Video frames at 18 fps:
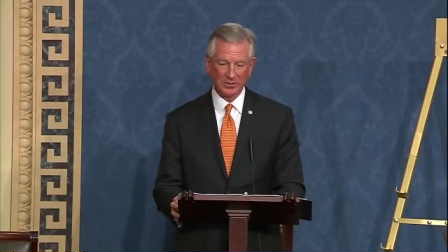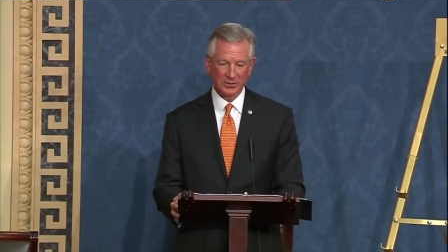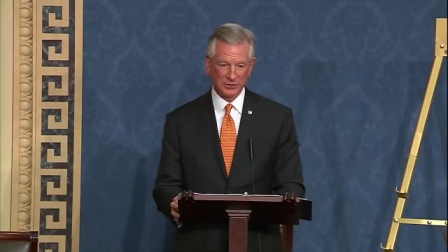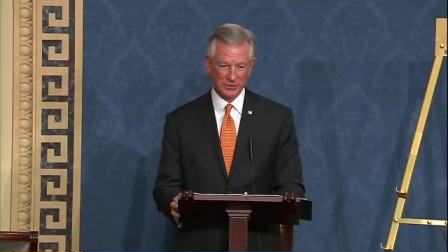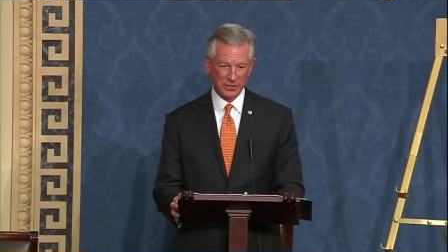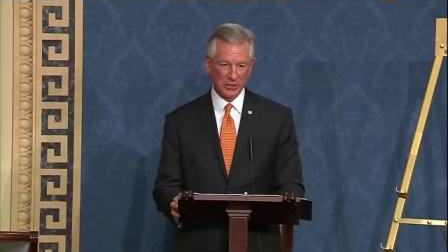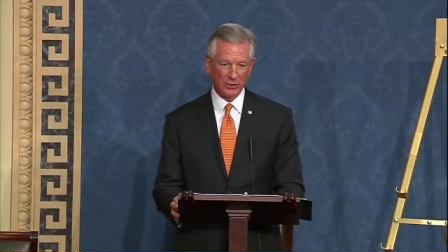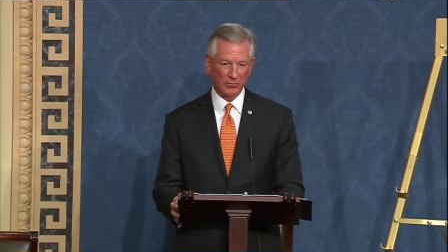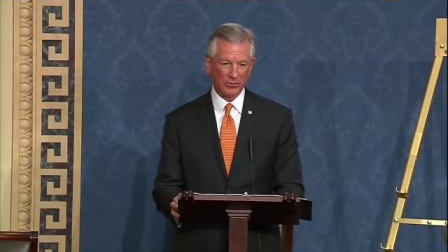
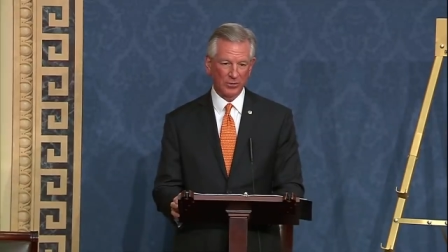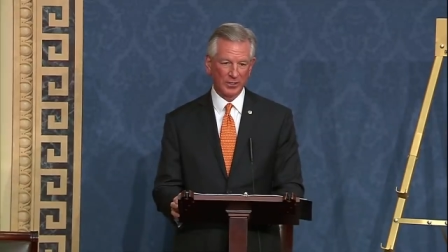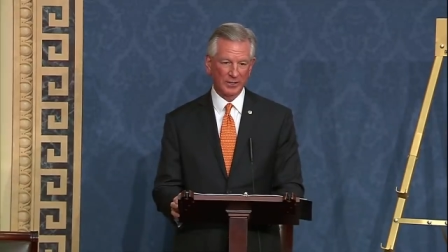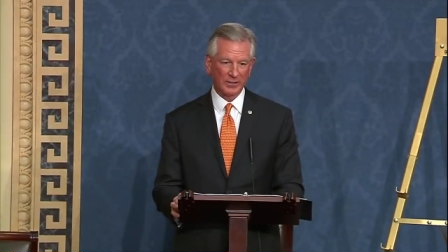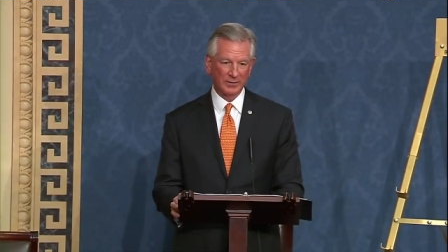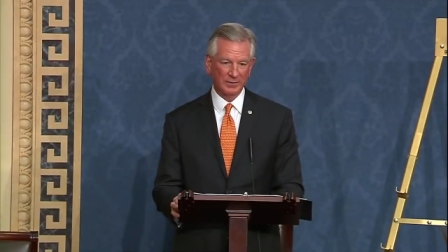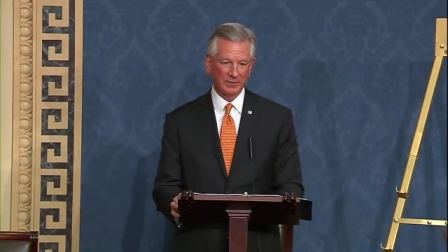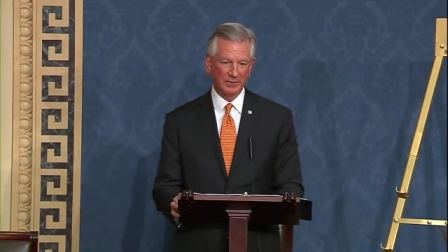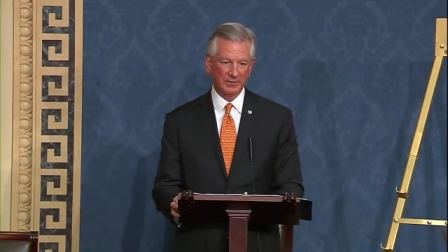children,
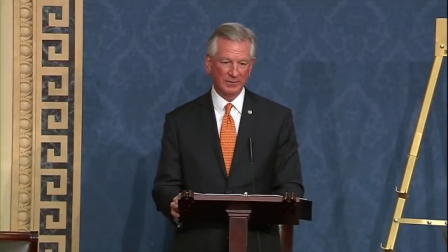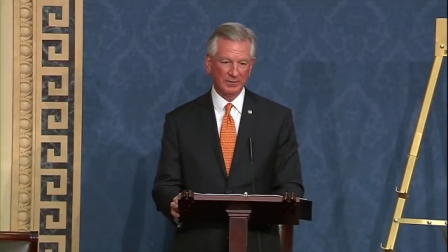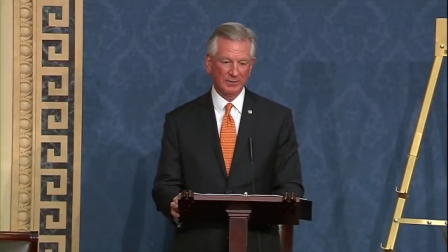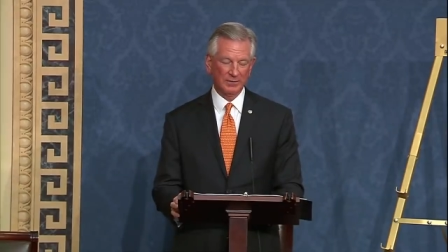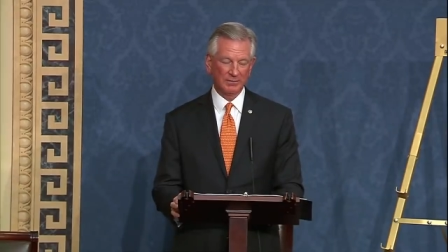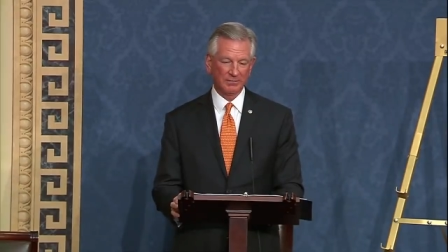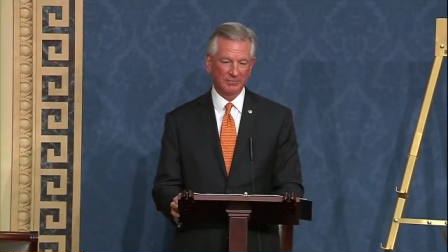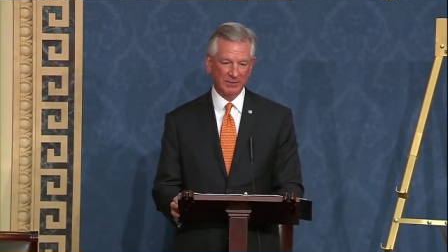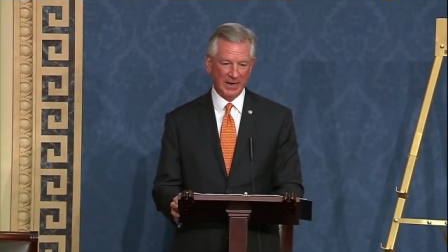
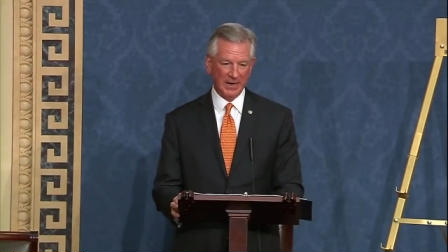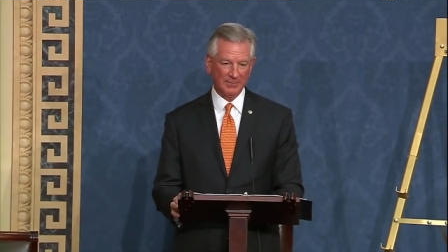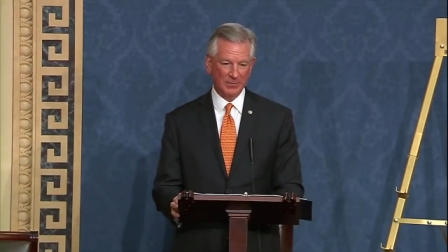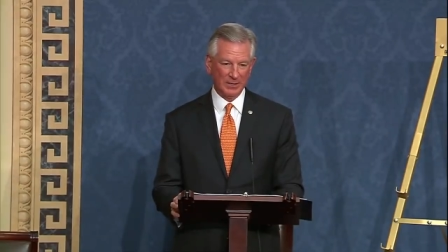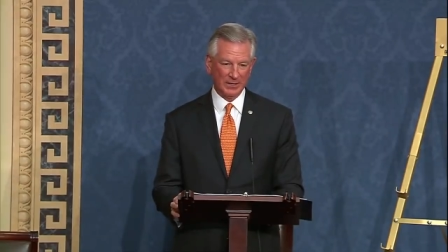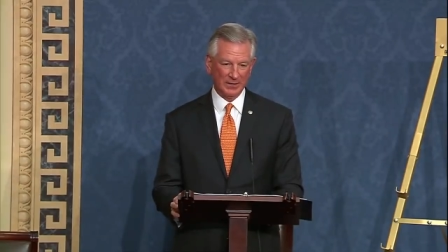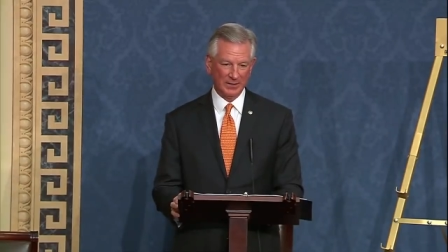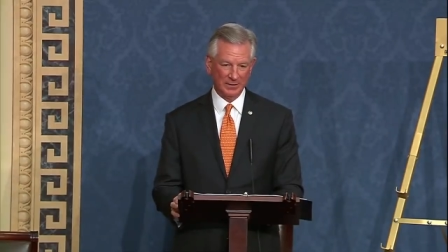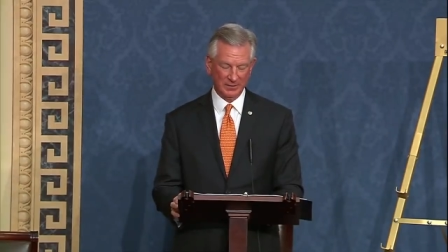
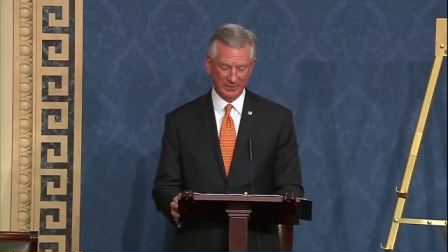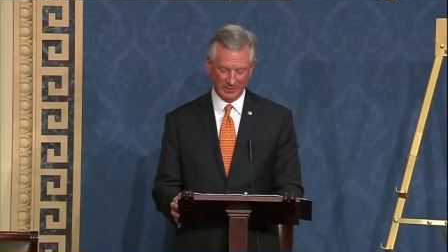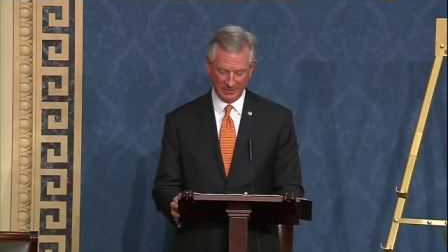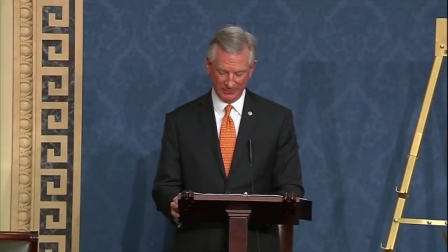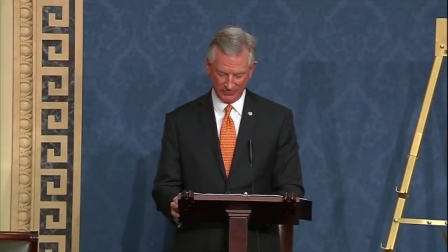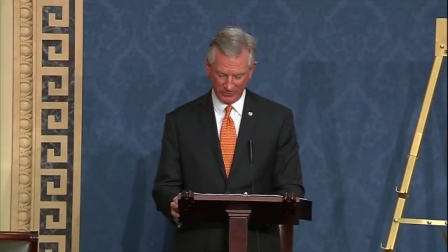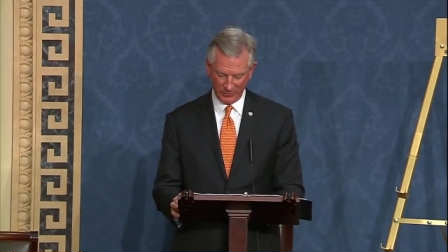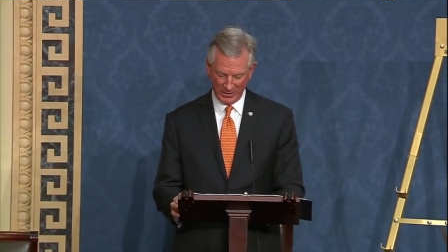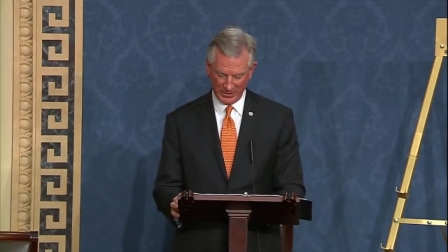family,
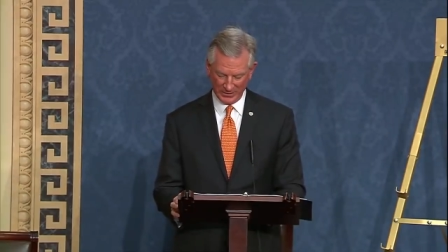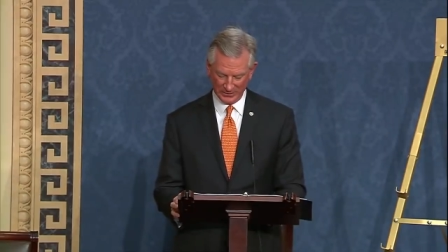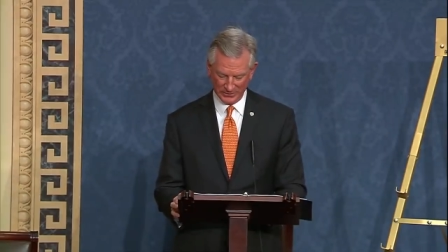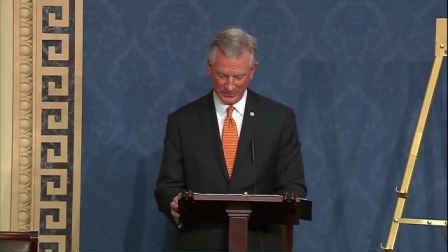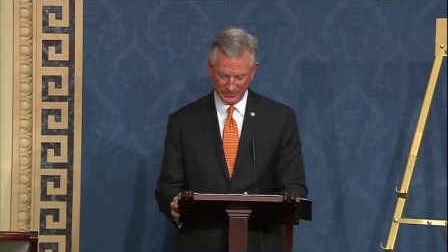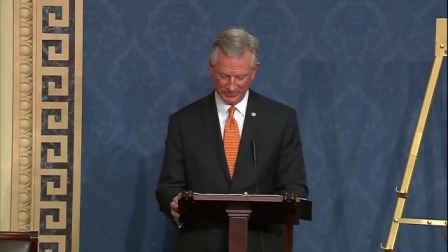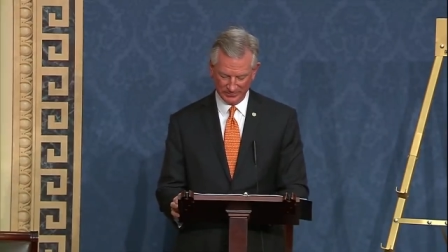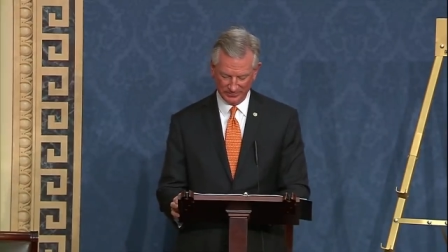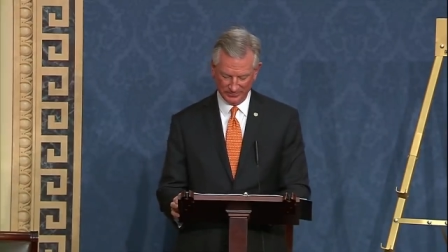and friends.